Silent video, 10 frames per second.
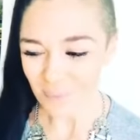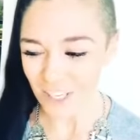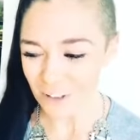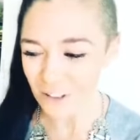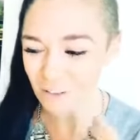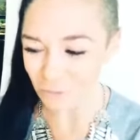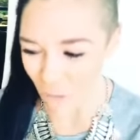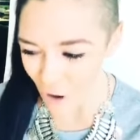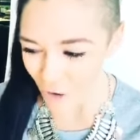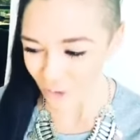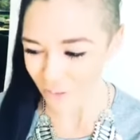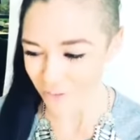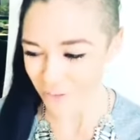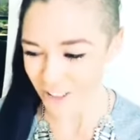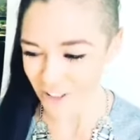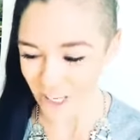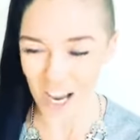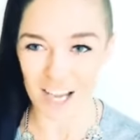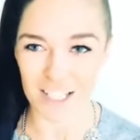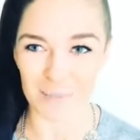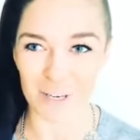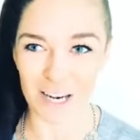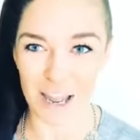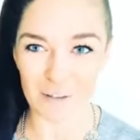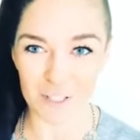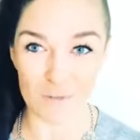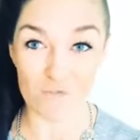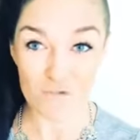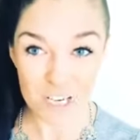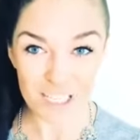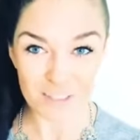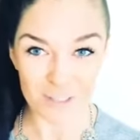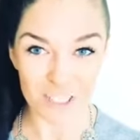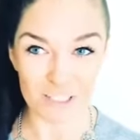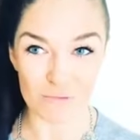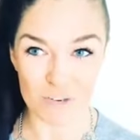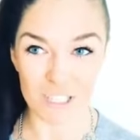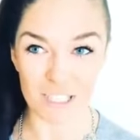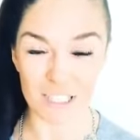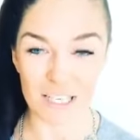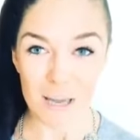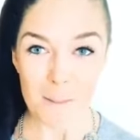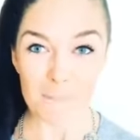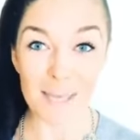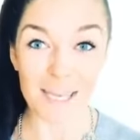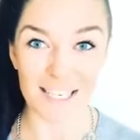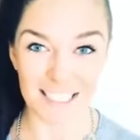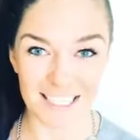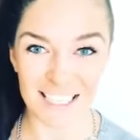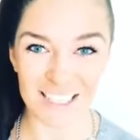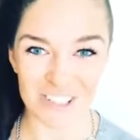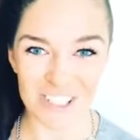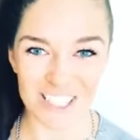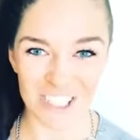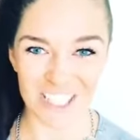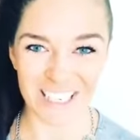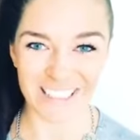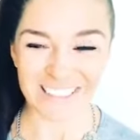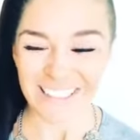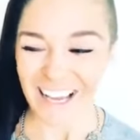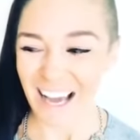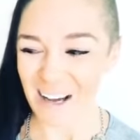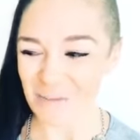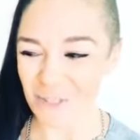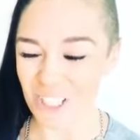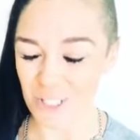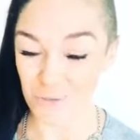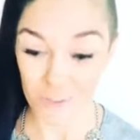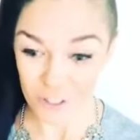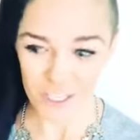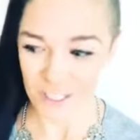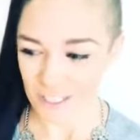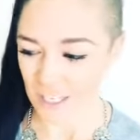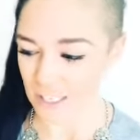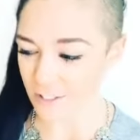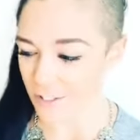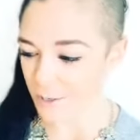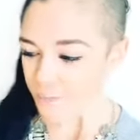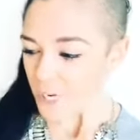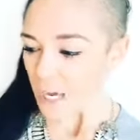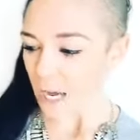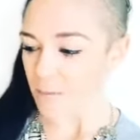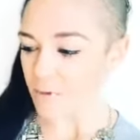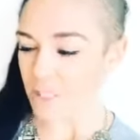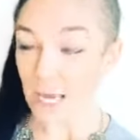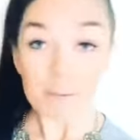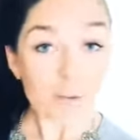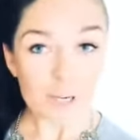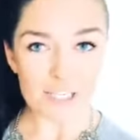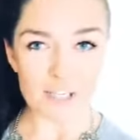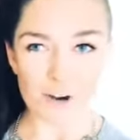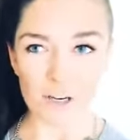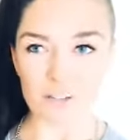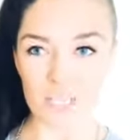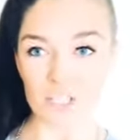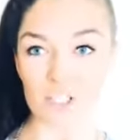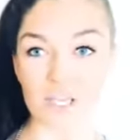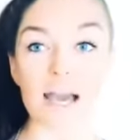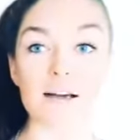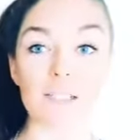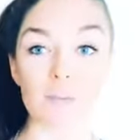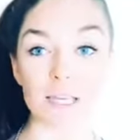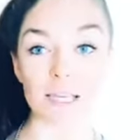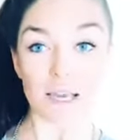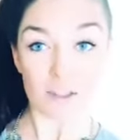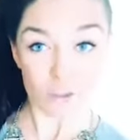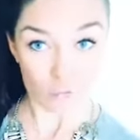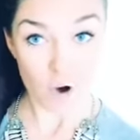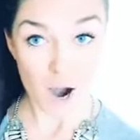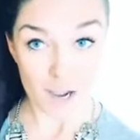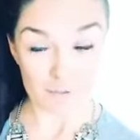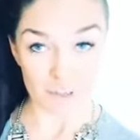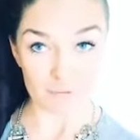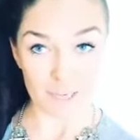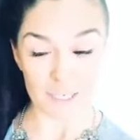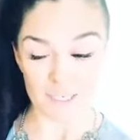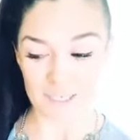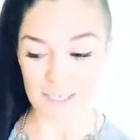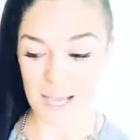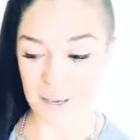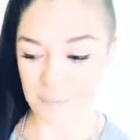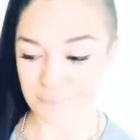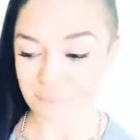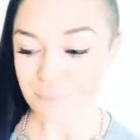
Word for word: I don't have long with you guys, but I have some really, really, really big and exciting news to share, um, which is very exciting. So um, it was a couple of weeks ago, and I was actually out speaking at Thrive in Vegas. Um,